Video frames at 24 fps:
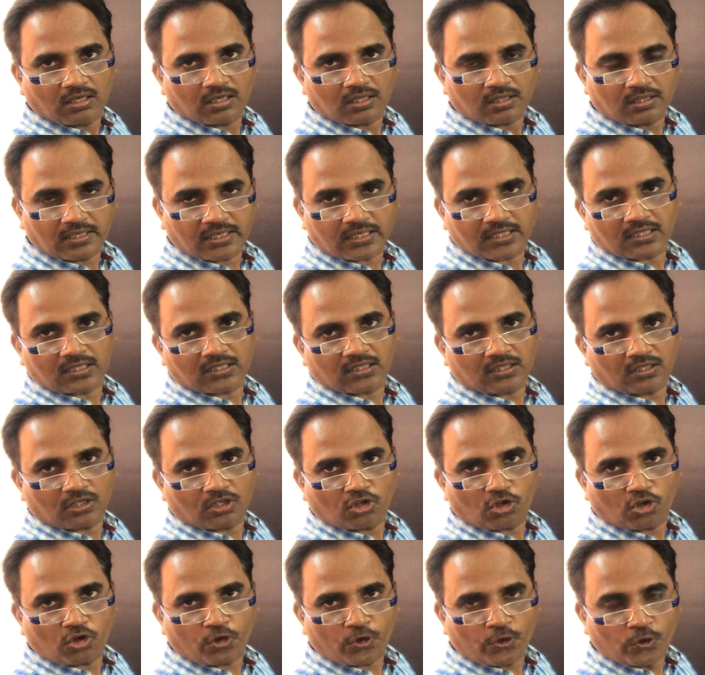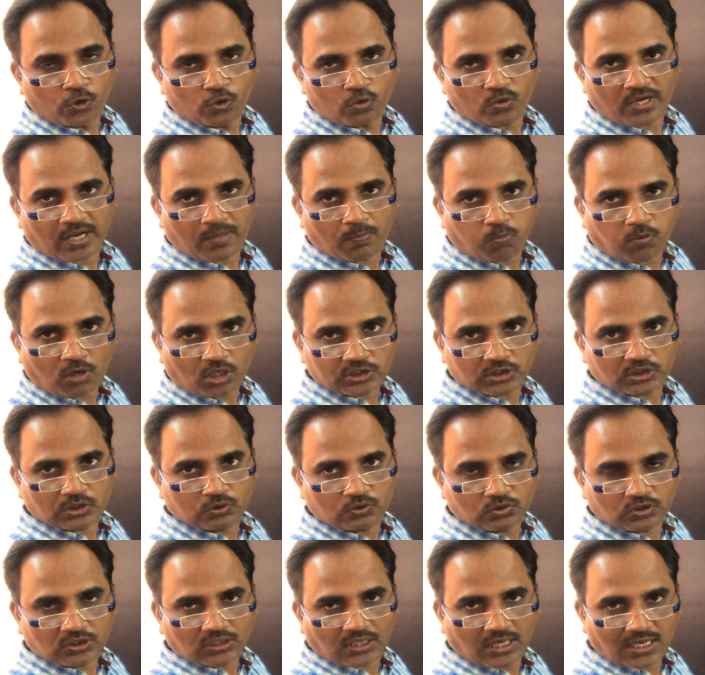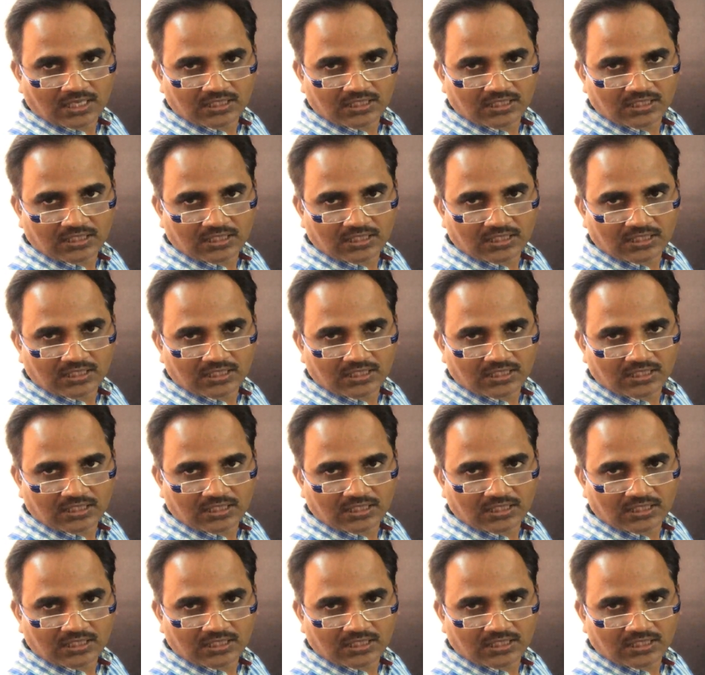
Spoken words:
that due to a positive charge